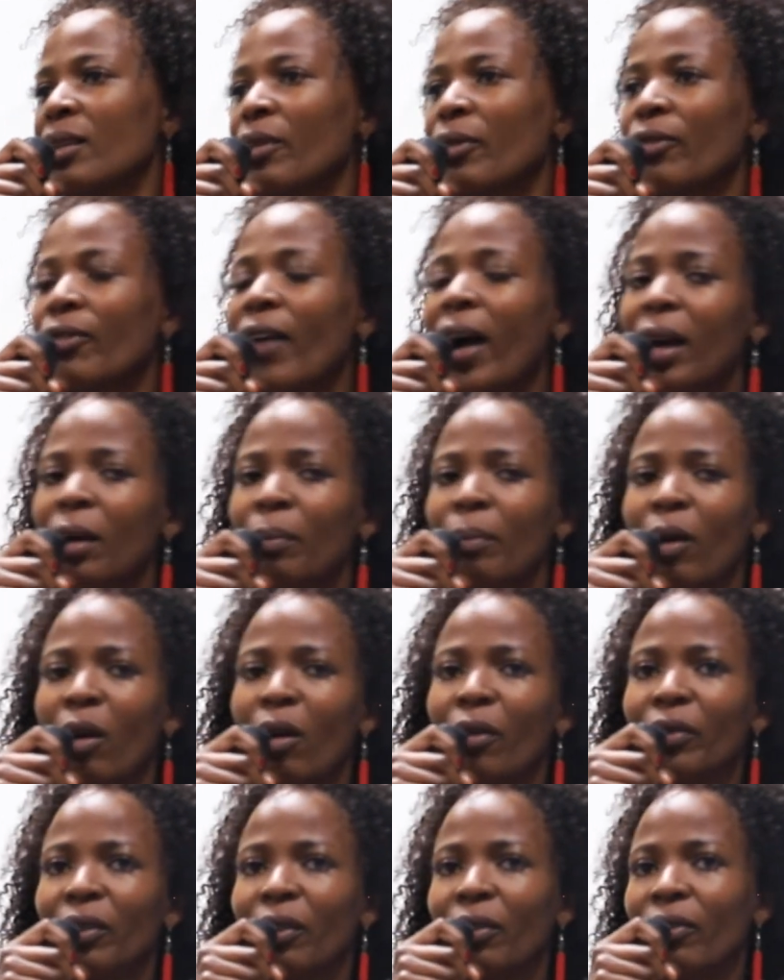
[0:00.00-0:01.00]
the fiber
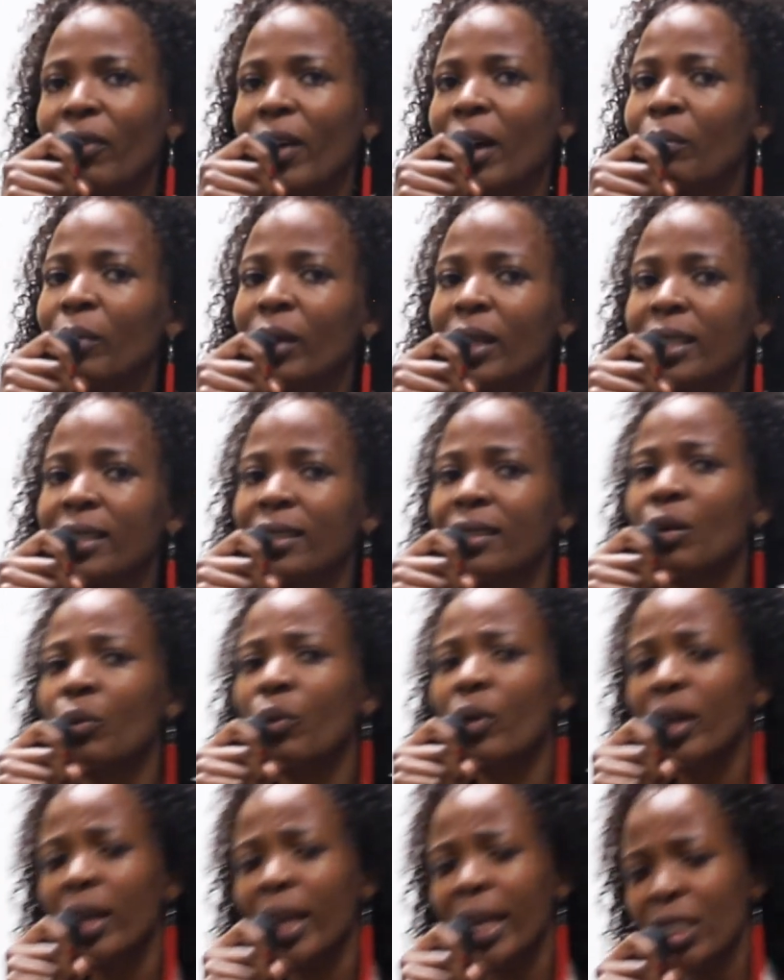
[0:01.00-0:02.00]
of the families, the
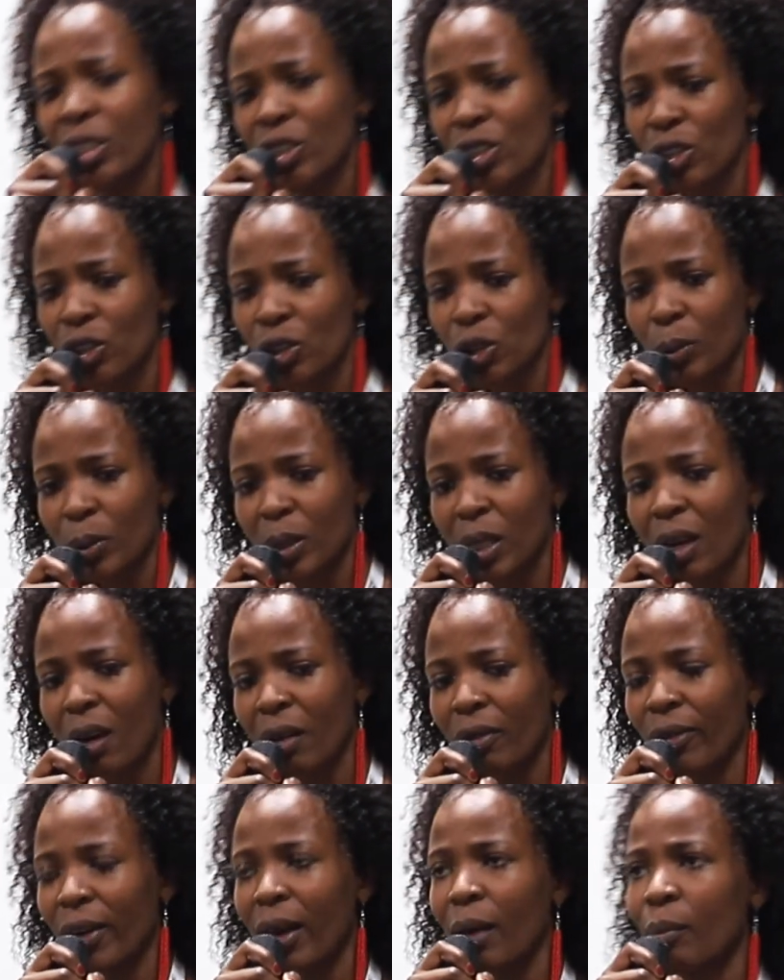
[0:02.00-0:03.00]
relationships in
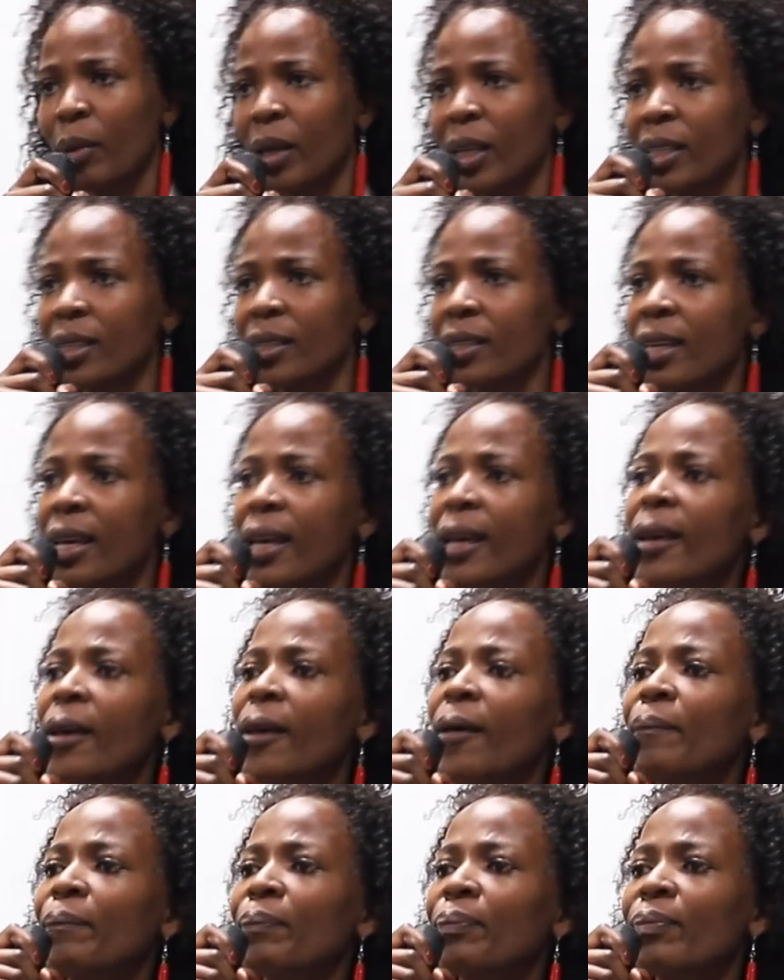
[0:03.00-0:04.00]
our families,
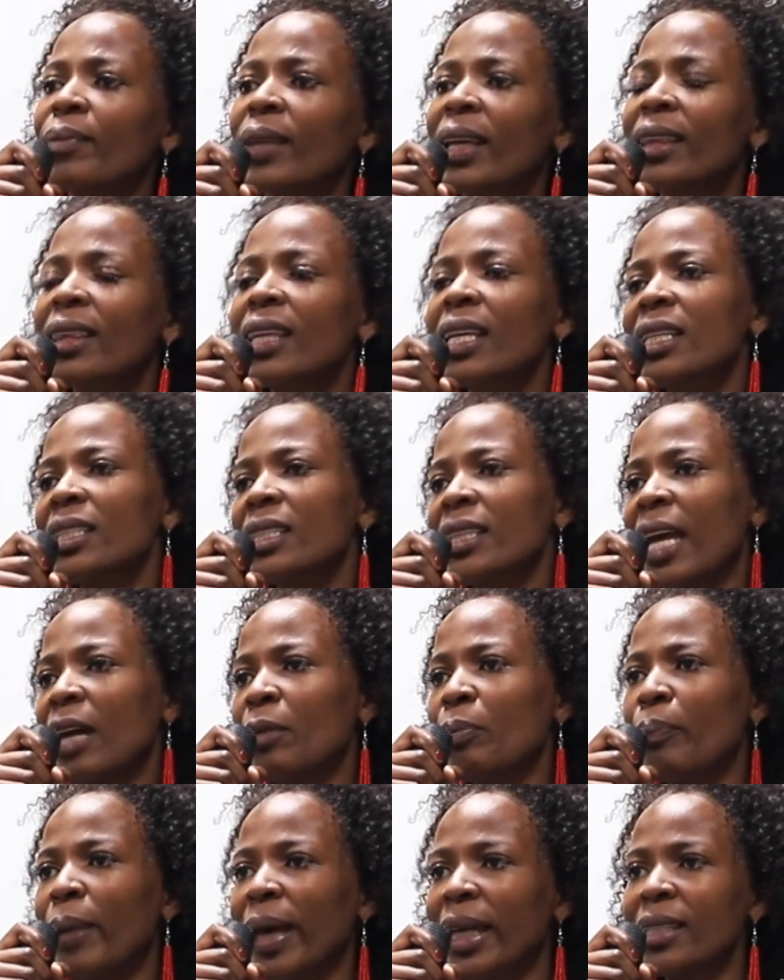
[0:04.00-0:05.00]
things
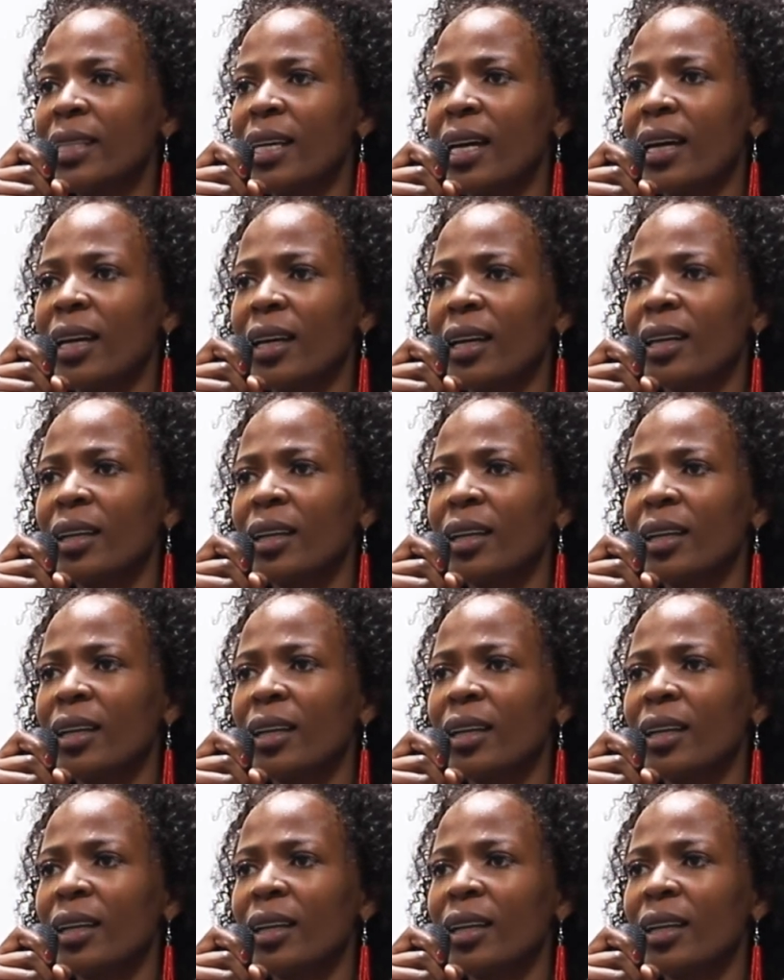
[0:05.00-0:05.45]
get better.